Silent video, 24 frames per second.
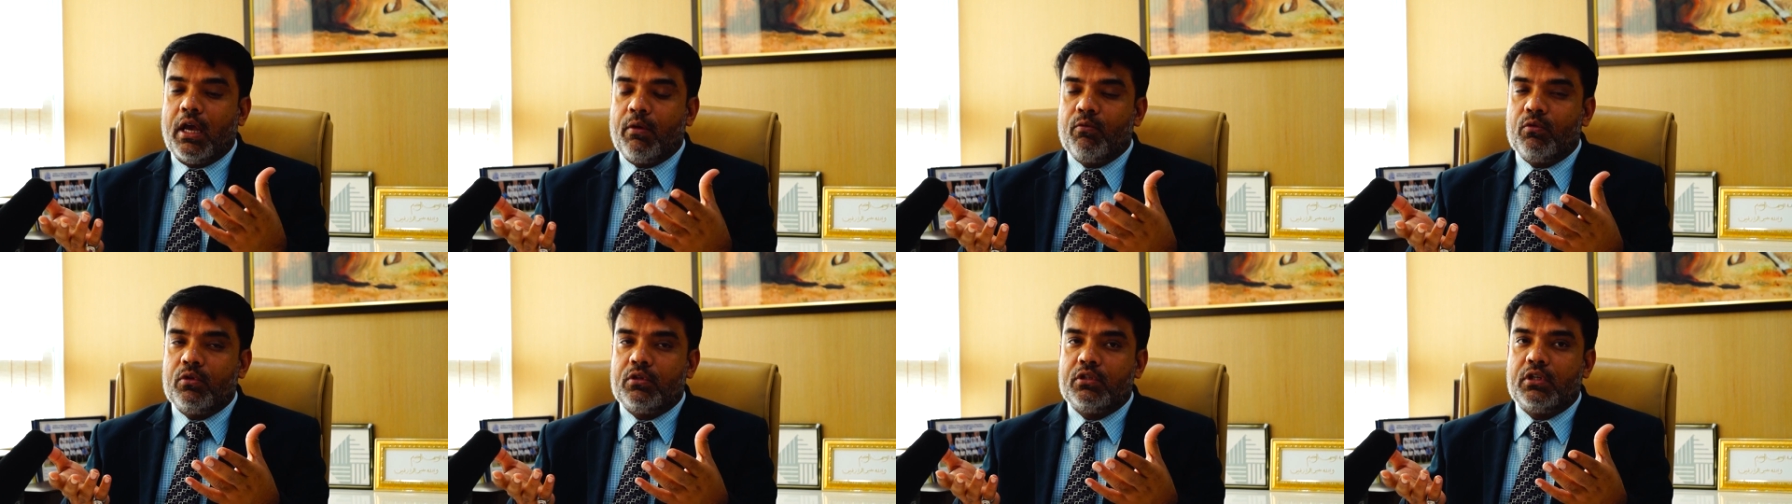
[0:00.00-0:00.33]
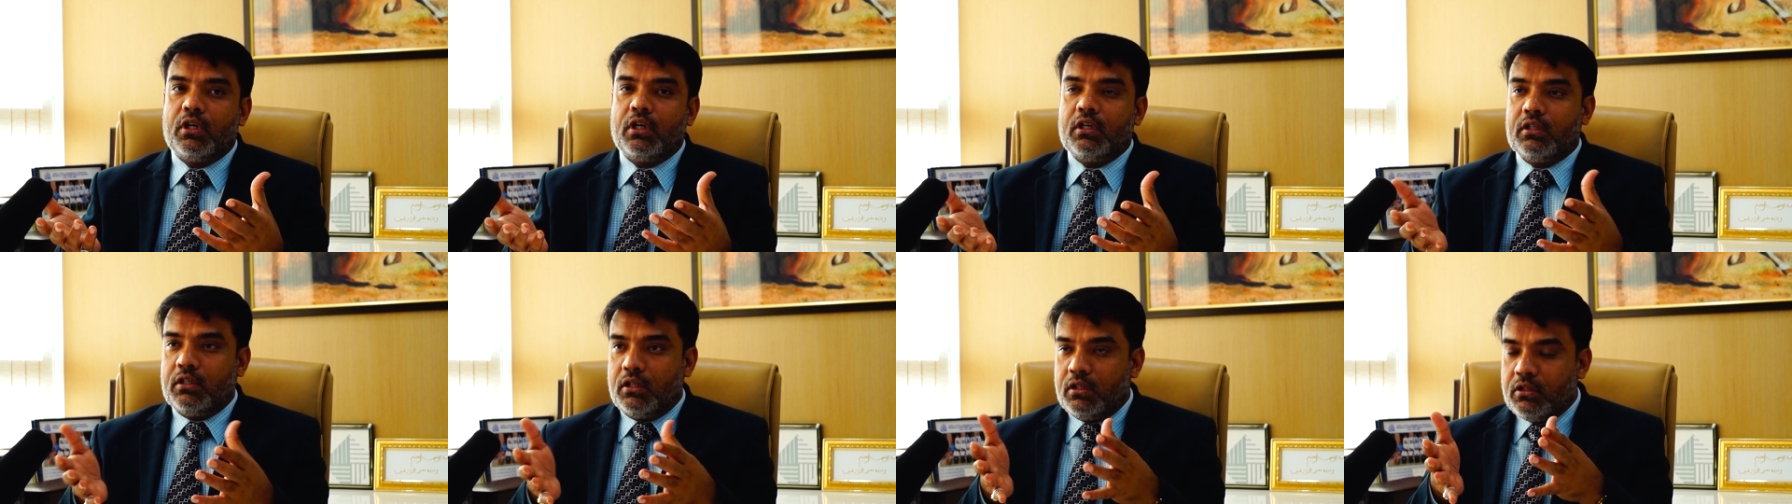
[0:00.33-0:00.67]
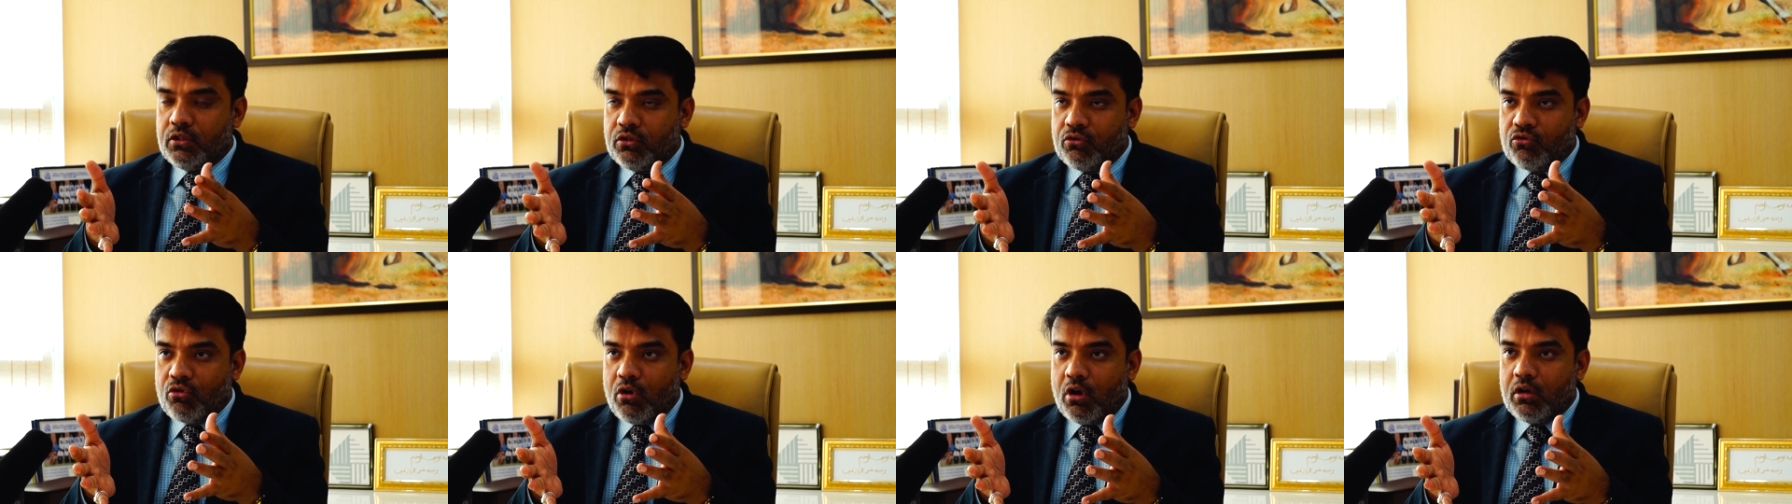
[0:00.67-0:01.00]
I would say is a
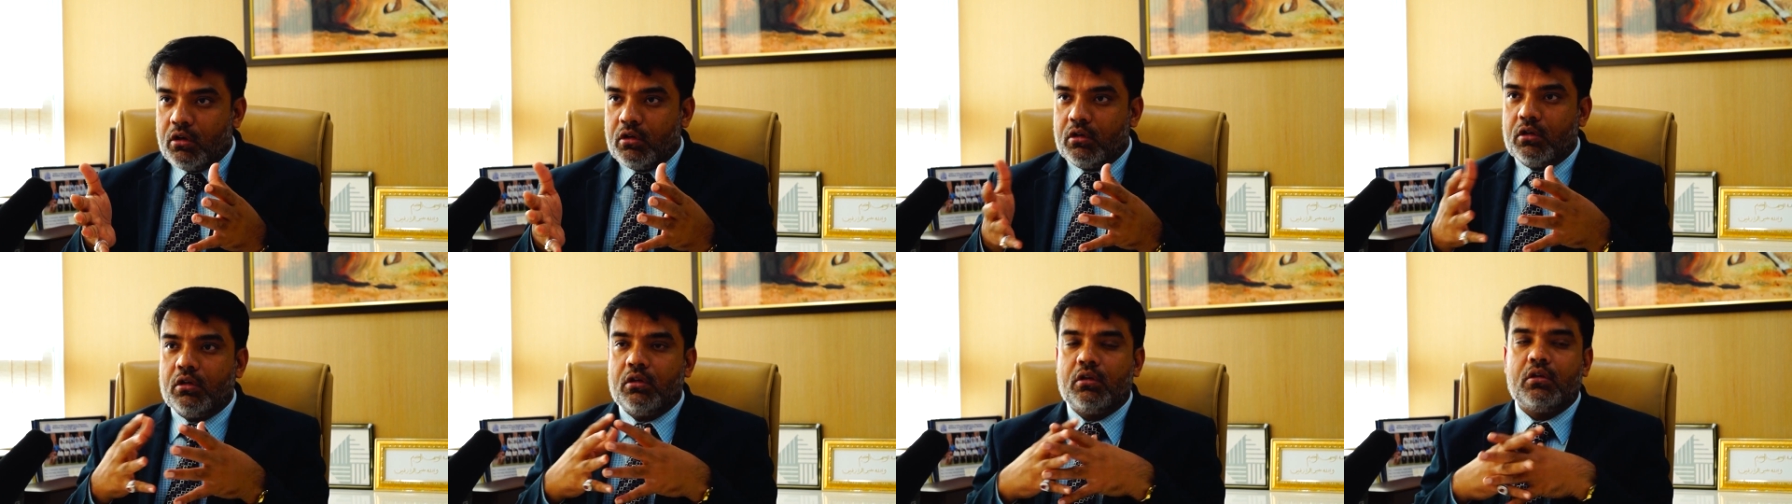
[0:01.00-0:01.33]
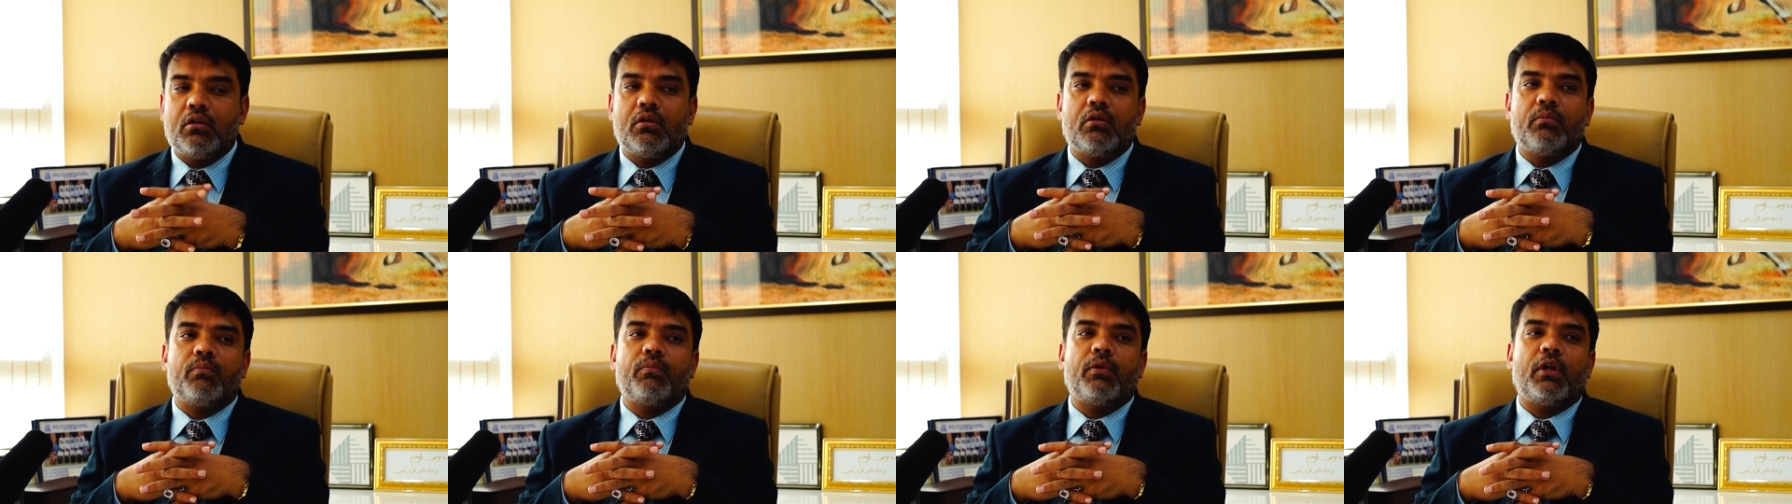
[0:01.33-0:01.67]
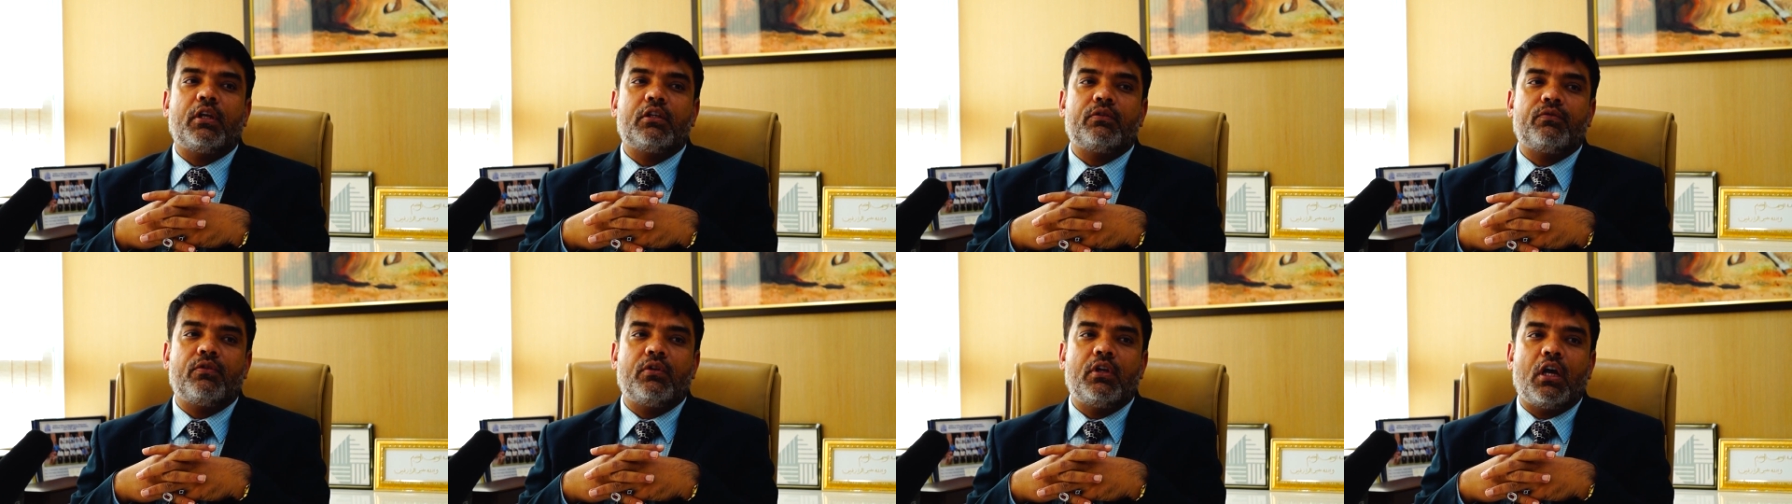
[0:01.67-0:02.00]
strong uh,
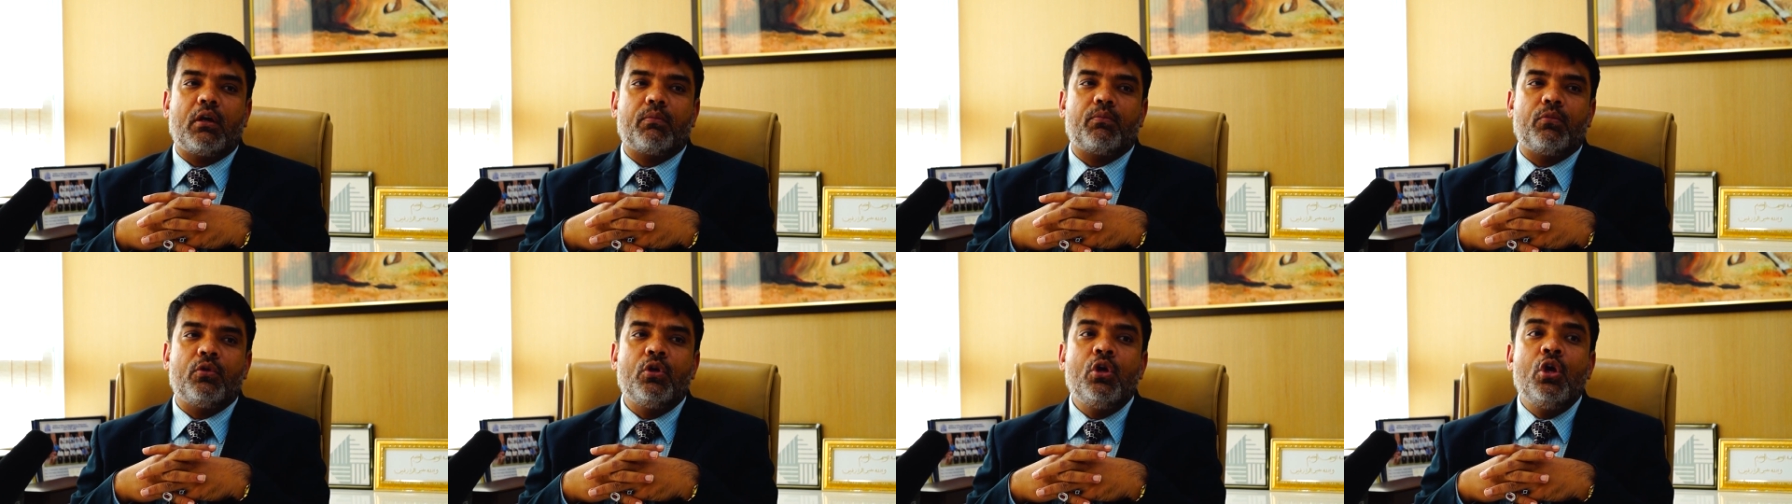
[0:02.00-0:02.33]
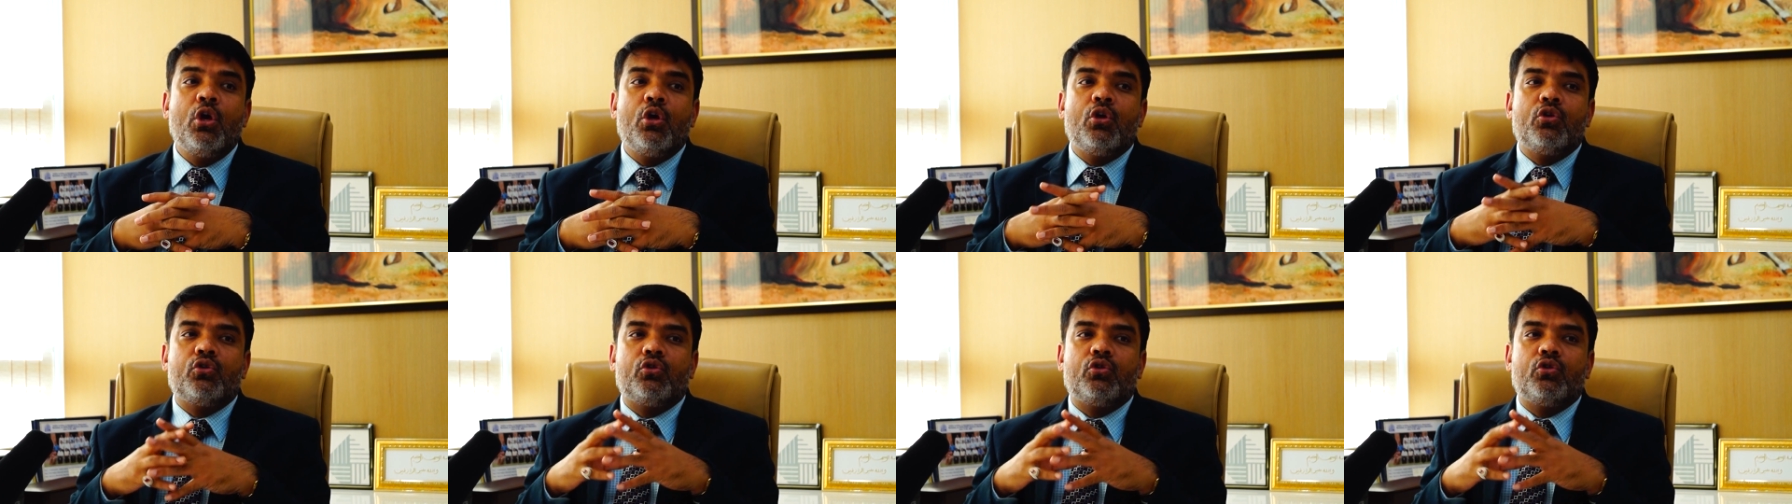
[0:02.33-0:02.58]
plus for Nagpur.